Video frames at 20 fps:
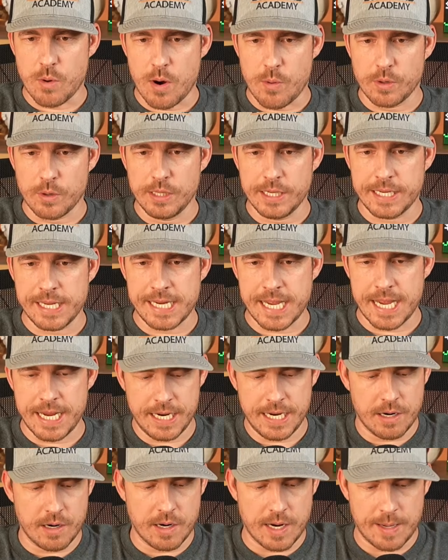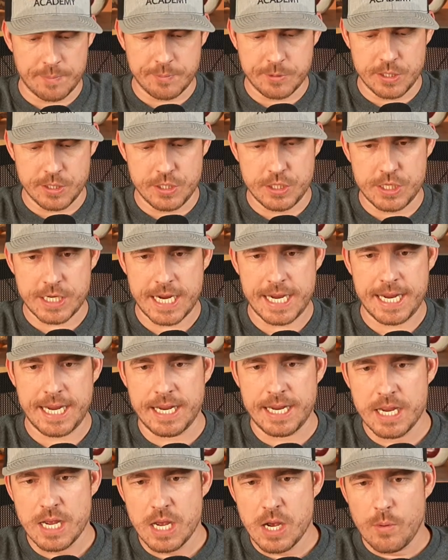what we're looking at here, option
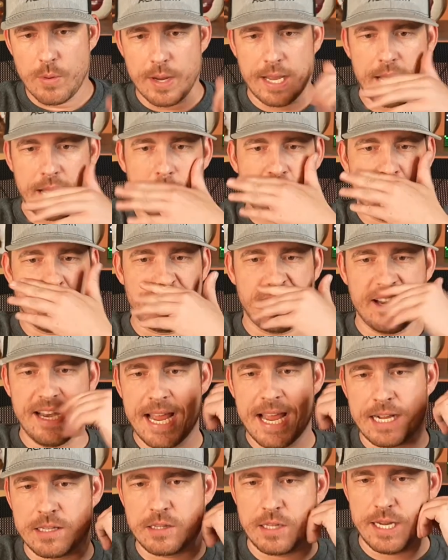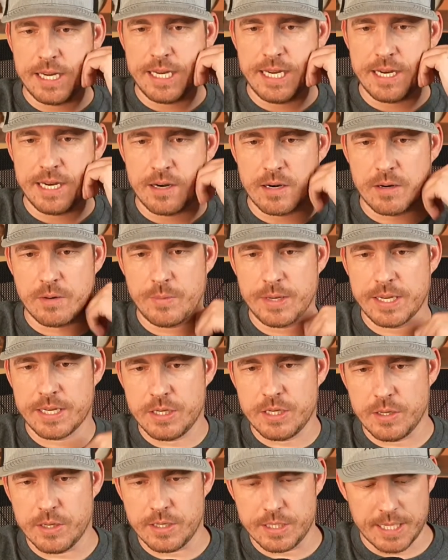J, we got a bit of a neckline here. We can
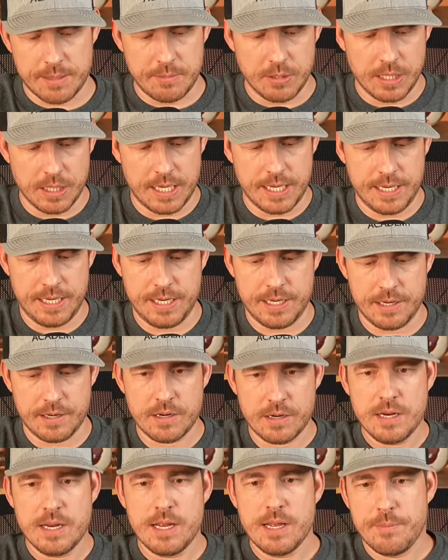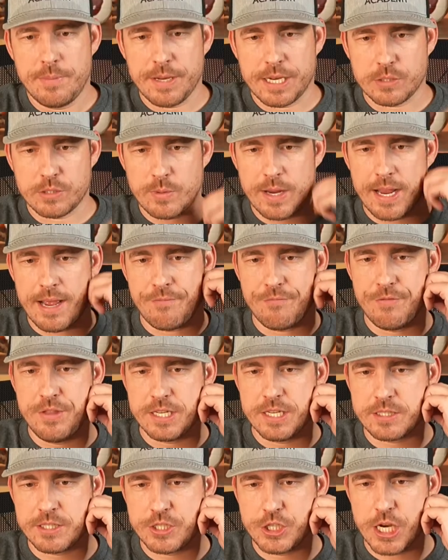do a double line here because we have
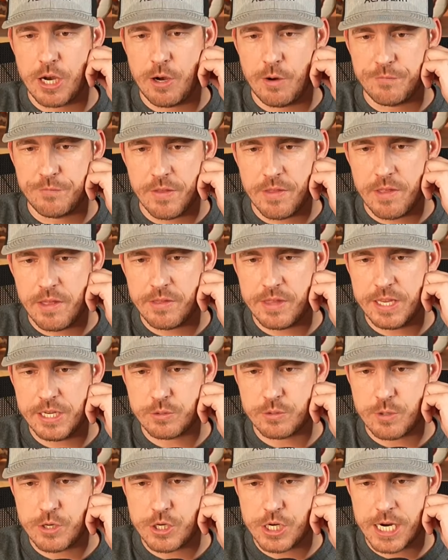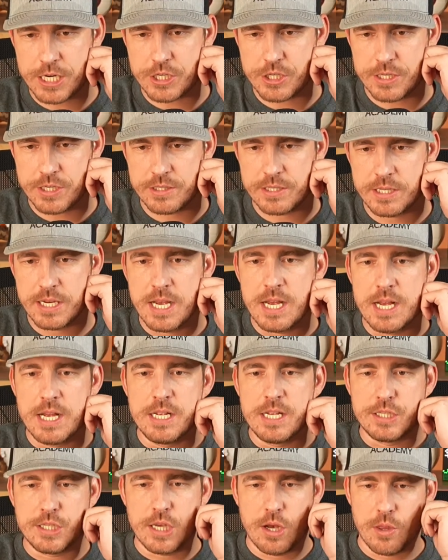this shelf and then these rejections.
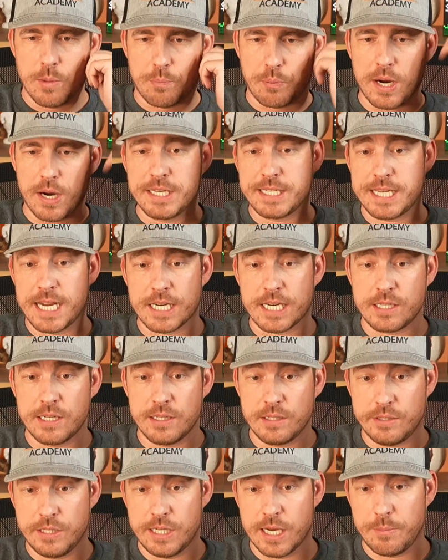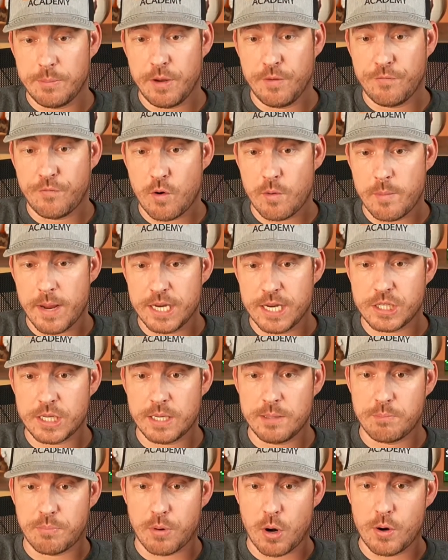So the price action, W
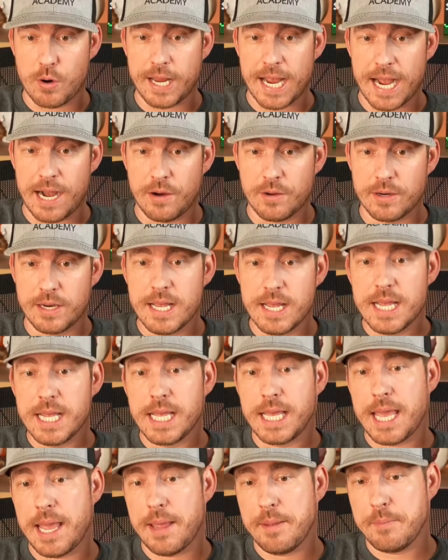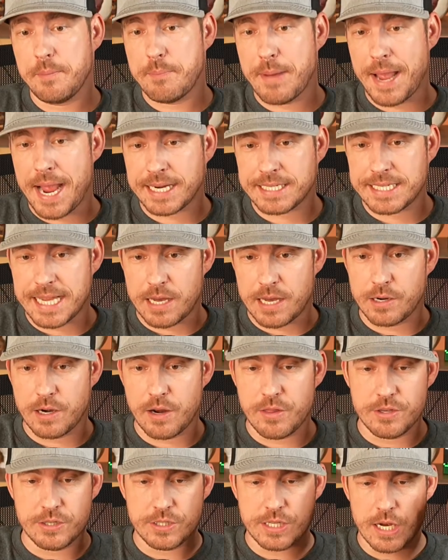formation, broke out, came back down
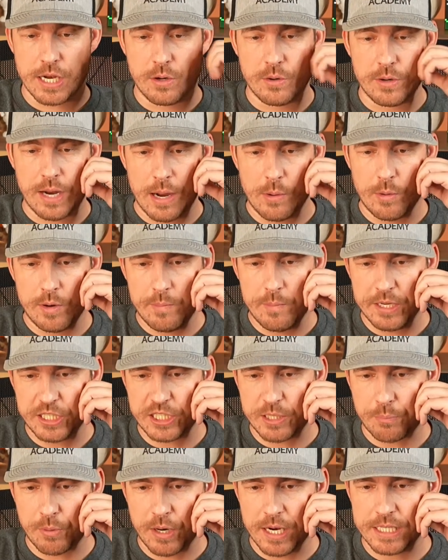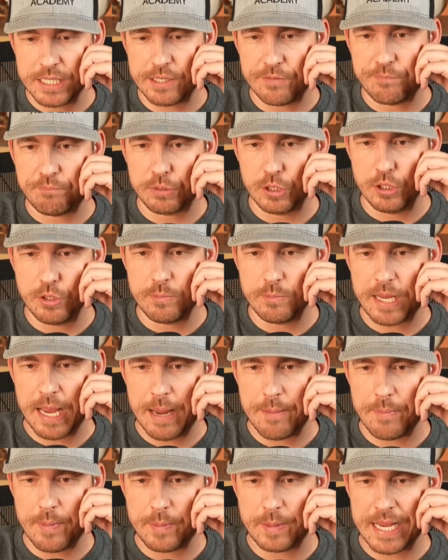into the zone. I wouldn't be surprised if Plume
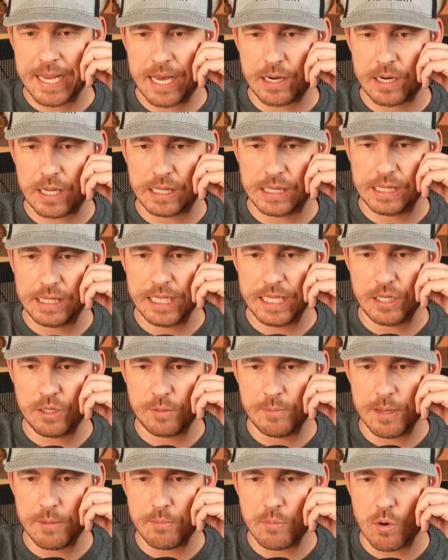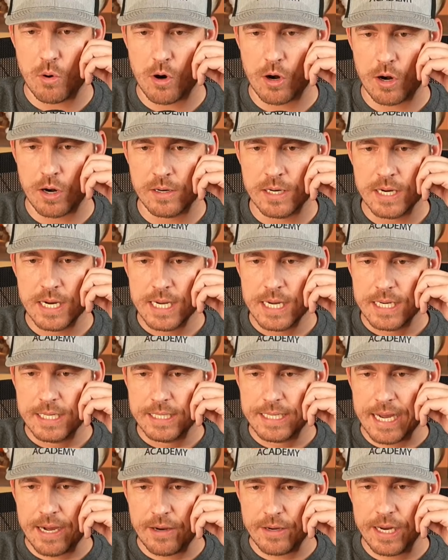came down a little bit more
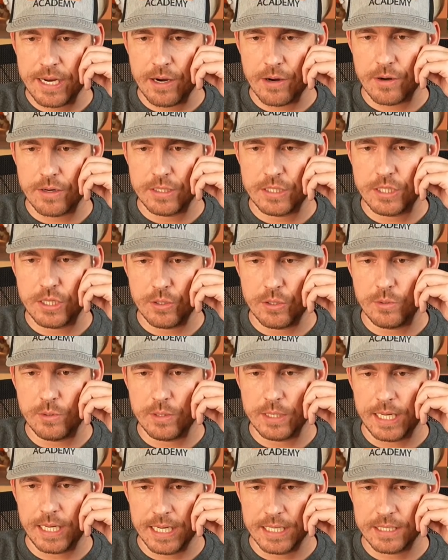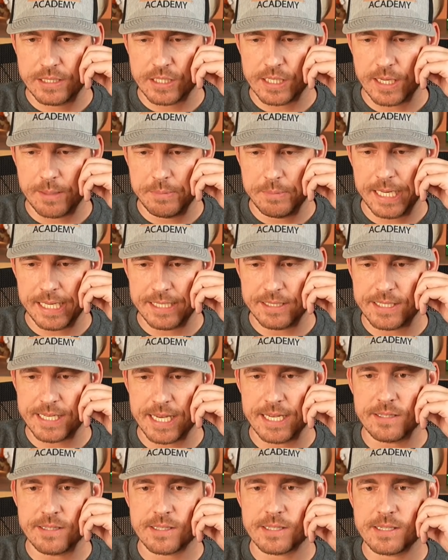down here into sub 10
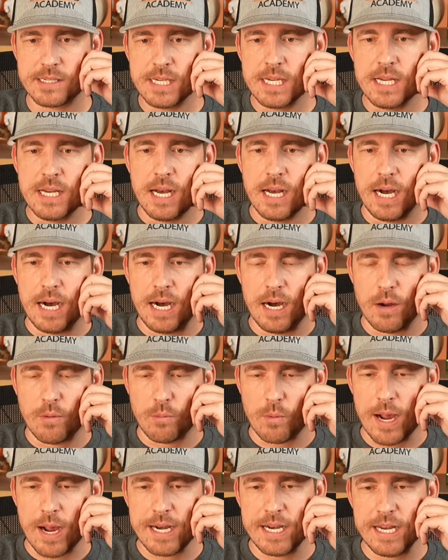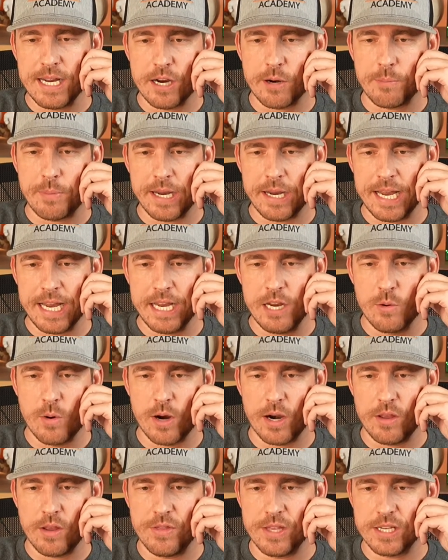cents. Right in here, but
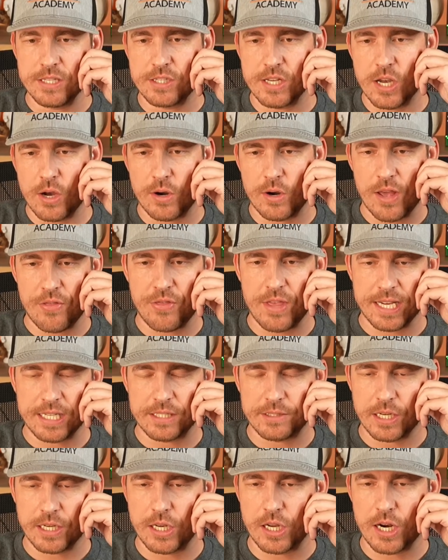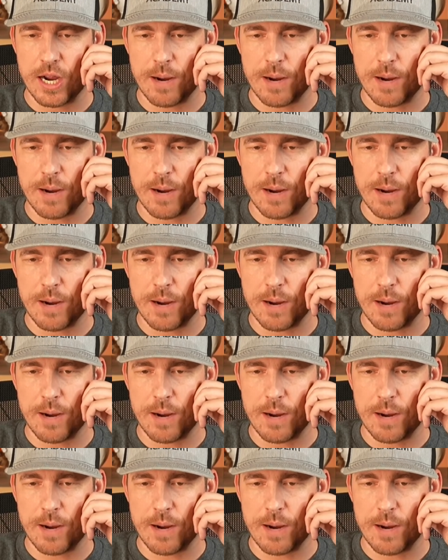anywhere in this zone, I think is a good